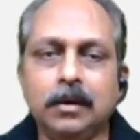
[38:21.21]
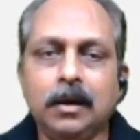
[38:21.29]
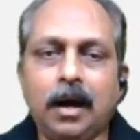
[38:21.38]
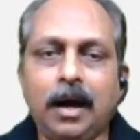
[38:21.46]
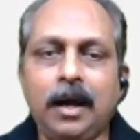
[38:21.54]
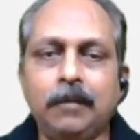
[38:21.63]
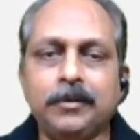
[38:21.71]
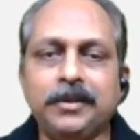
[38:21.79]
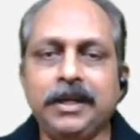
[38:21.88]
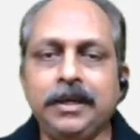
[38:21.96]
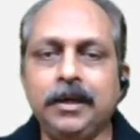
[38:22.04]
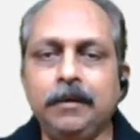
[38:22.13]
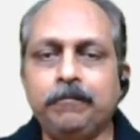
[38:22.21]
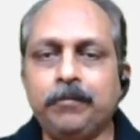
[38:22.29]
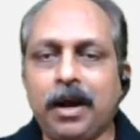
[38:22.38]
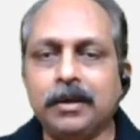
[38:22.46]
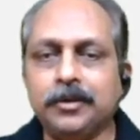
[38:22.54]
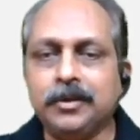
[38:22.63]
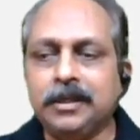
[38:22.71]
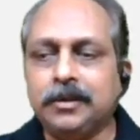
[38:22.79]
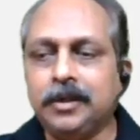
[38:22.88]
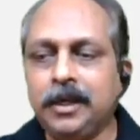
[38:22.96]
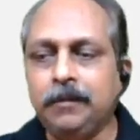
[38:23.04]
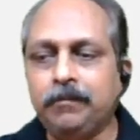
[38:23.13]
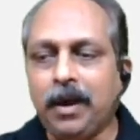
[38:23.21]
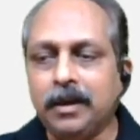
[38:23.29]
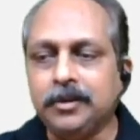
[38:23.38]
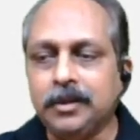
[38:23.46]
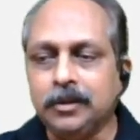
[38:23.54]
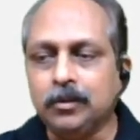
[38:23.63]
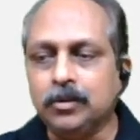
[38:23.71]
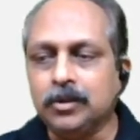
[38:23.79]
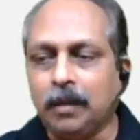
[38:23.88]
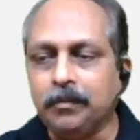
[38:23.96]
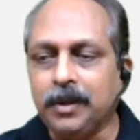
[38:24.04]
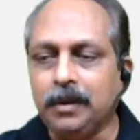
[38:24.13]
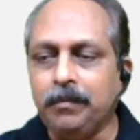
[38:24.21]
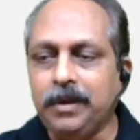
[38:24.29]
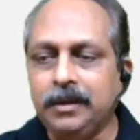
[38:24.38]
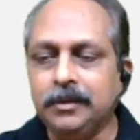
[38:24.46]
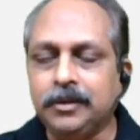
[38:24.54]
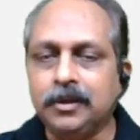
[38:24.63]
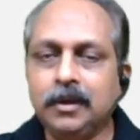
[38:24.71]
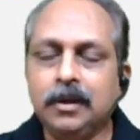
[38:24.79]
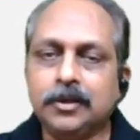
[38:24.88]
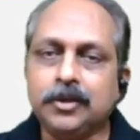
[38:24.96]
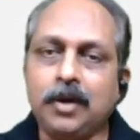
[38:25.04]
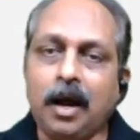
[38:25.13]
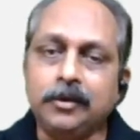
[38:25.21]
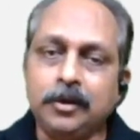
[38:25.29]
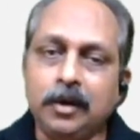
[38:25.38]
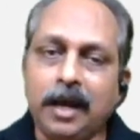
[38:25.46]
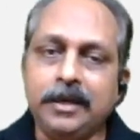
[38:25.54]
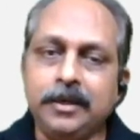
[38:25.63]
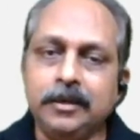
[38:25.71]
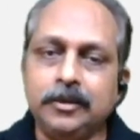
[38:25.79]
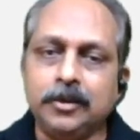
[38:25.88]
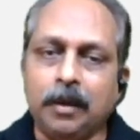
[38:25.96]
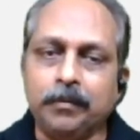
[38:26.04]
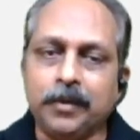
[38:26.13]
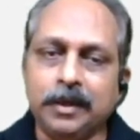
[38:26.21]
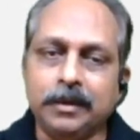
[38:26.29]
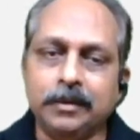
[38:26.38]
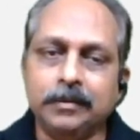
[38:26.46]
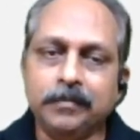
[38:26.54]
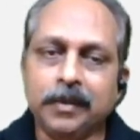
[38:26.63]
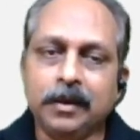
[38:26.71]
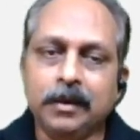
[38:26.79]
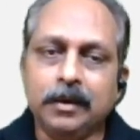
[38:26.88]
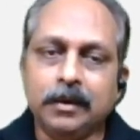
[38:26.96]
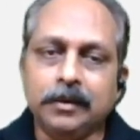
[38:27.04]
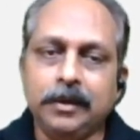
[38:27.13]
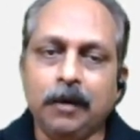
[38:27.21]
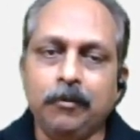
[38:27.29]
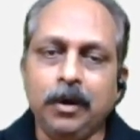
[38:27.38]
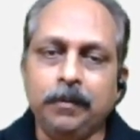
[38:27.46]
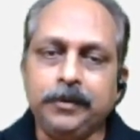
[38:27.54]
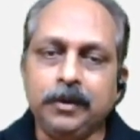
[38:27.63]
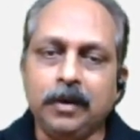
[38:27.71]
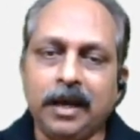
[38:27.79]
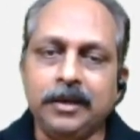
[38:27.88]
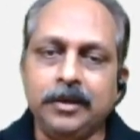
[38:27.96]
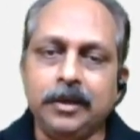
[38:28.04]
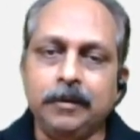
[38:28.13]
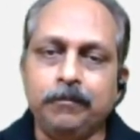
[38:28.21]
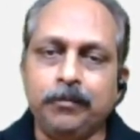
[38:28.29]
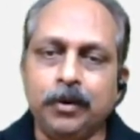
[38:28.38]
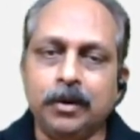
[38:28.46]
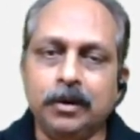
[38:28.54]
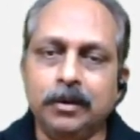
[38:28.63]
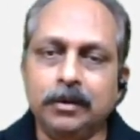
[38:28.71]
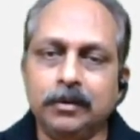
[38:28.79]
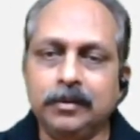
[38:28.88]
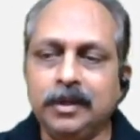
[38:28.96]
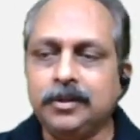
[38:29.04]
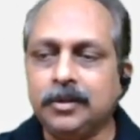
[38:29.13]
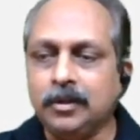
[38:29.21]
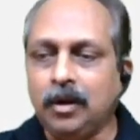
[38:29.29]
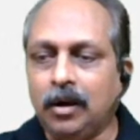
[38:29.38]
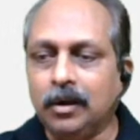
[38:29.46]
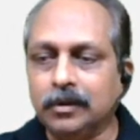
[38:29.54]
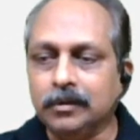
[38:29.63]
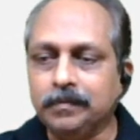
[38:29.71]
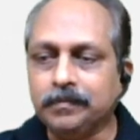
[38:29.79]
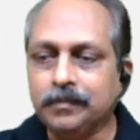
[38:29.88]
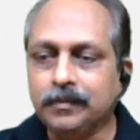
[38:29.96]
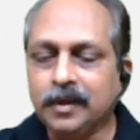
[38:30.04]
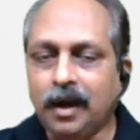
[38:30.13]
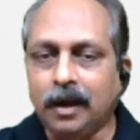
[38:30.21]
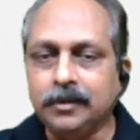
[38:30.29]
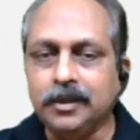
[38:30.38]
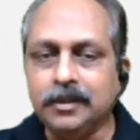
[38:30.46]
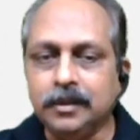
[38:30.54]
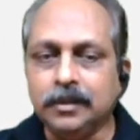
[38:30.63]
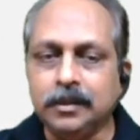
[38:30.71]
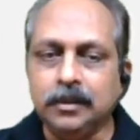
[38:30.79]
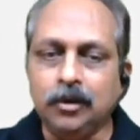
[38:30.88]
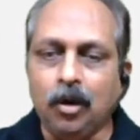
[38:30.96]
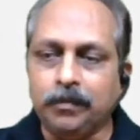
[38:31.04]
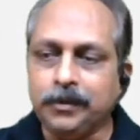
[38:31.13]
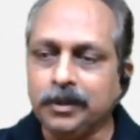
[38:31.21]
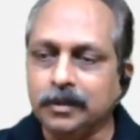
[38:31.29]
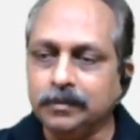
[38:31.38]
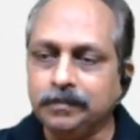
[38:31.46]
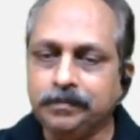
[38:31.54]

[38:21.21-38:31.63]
I have taken fancy. Take fancy to something means start liking something. Developed liking for this car. Answer is the third option.